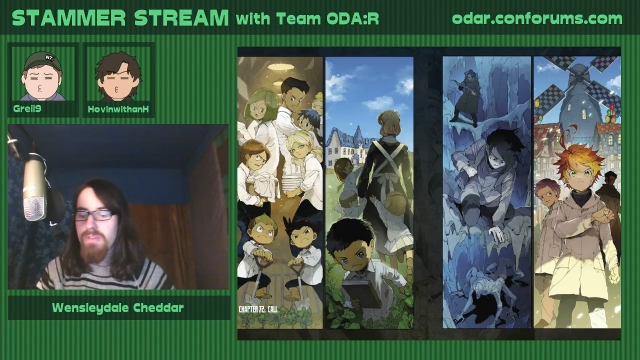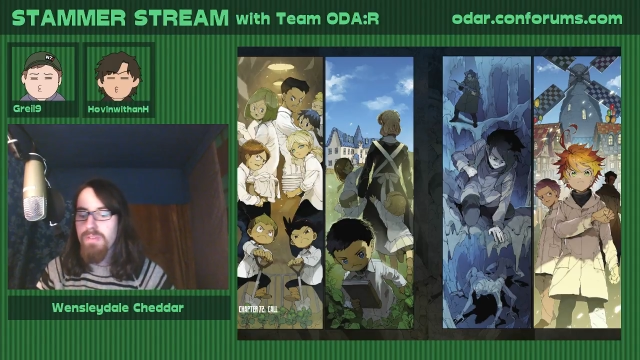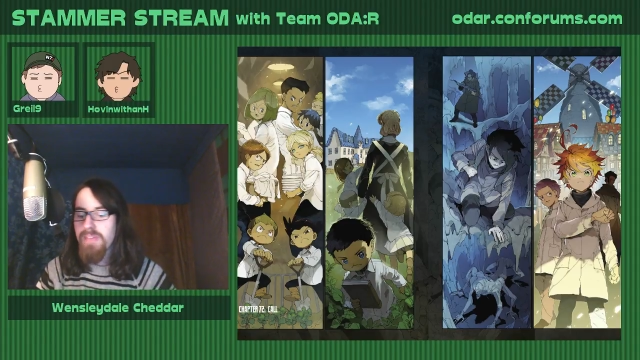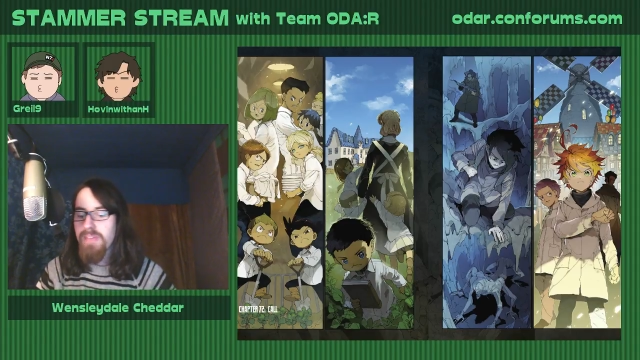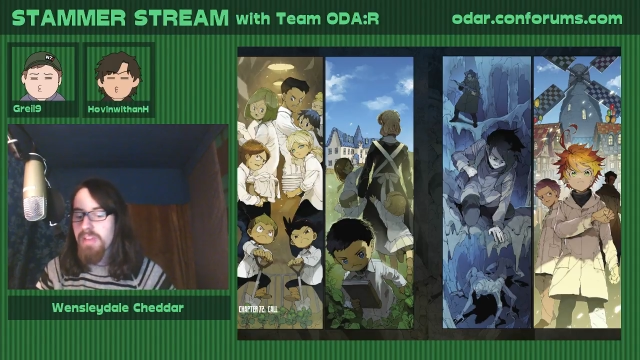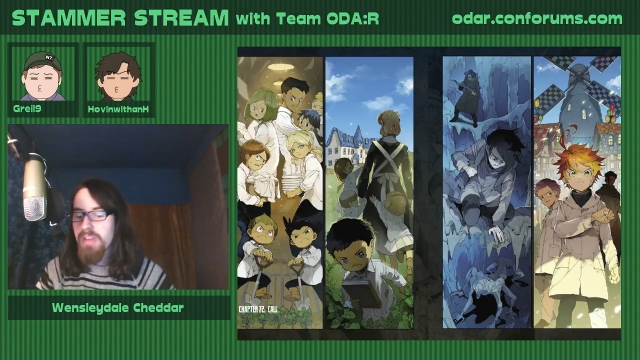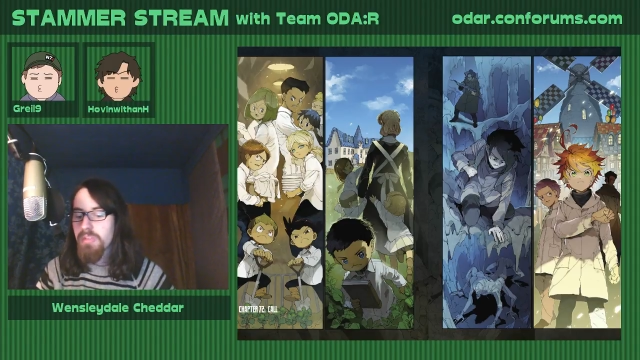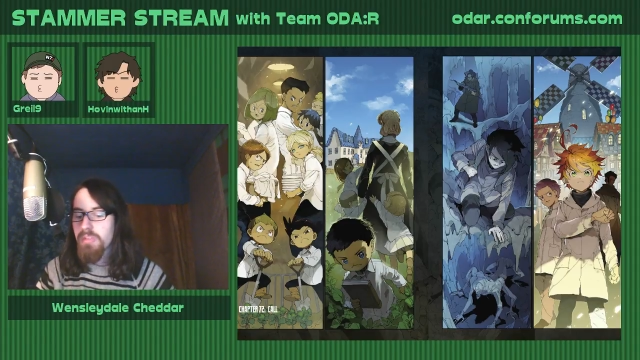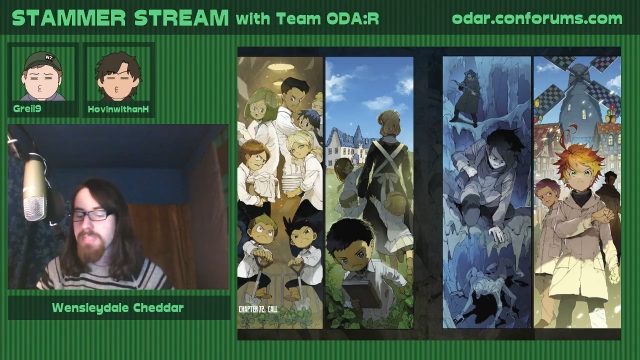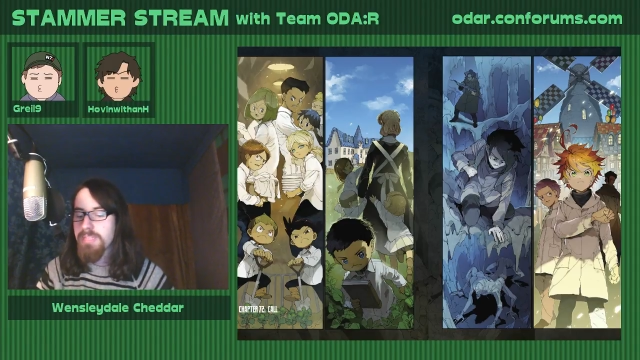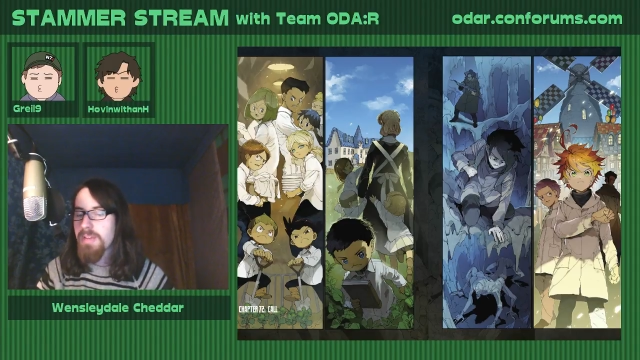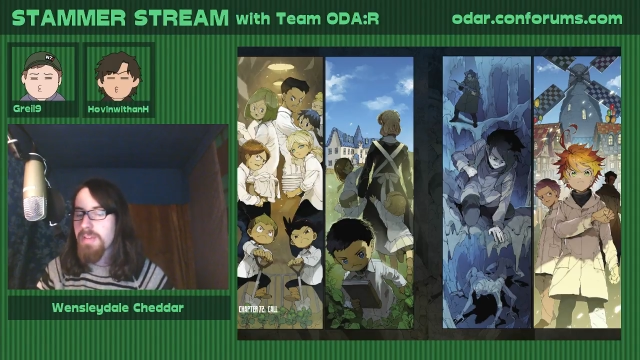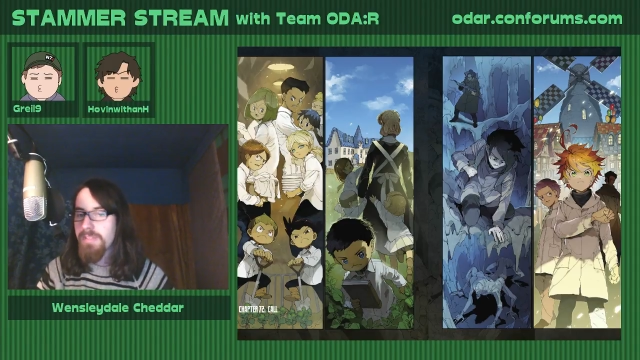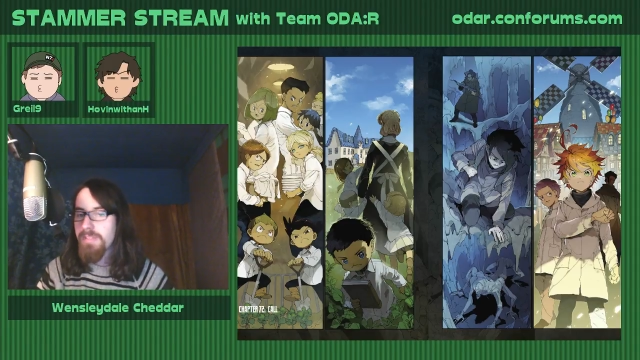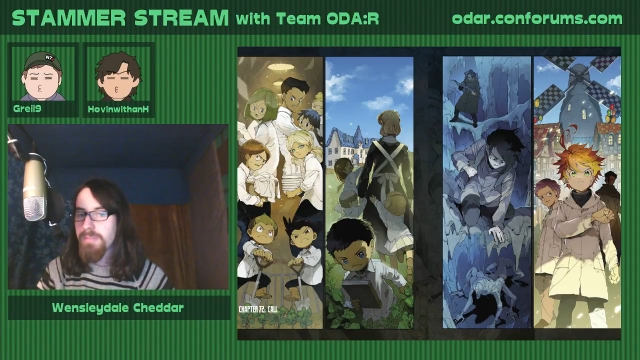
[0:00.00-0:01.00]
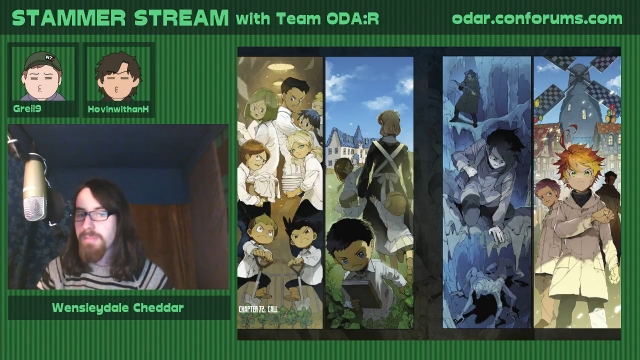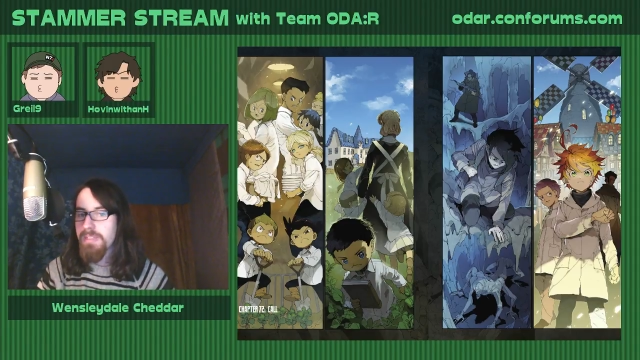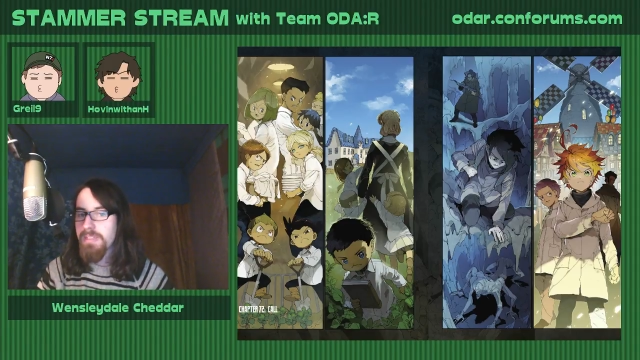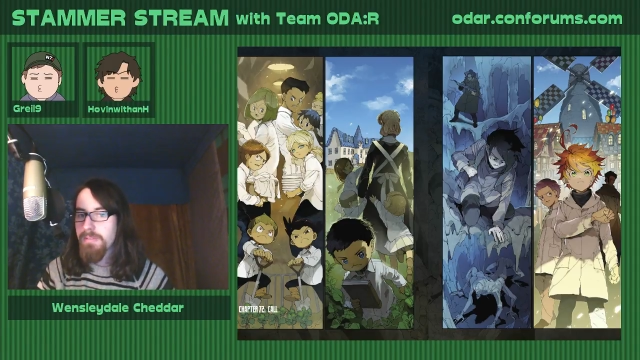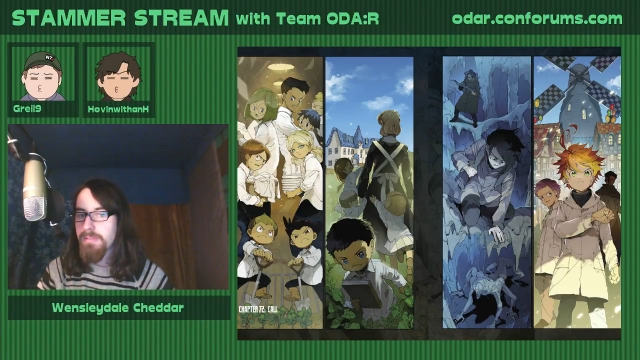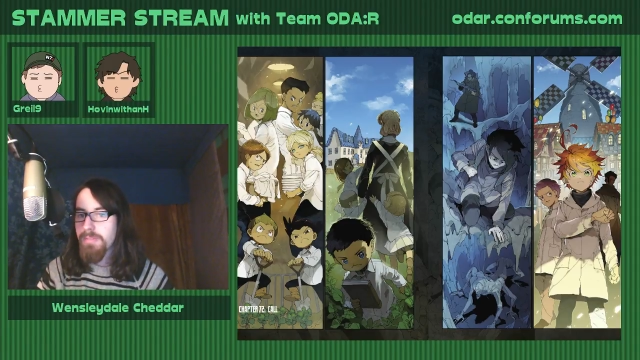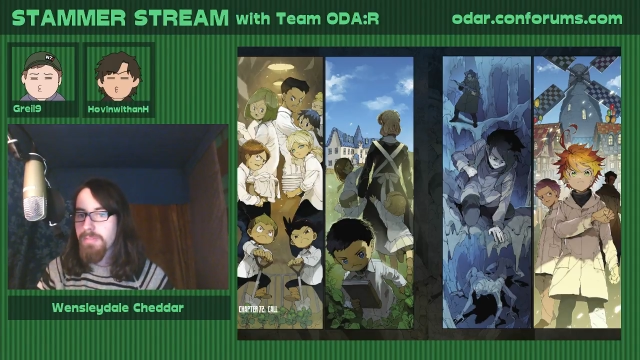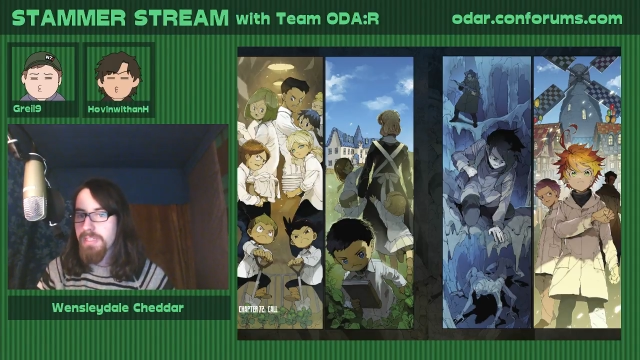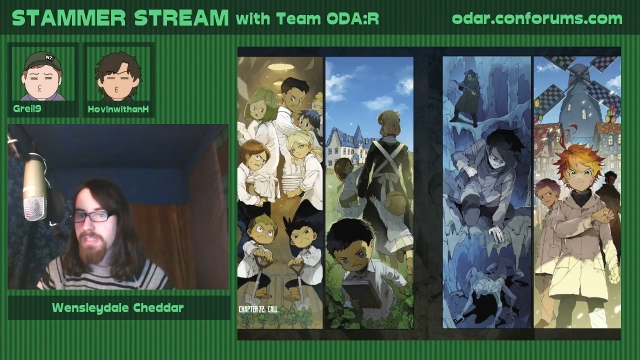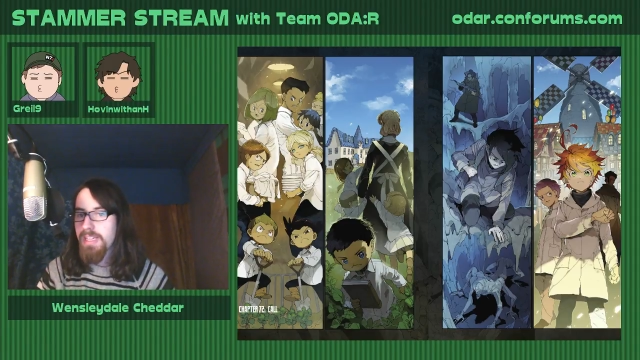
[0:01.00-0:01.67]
anyone's benefit but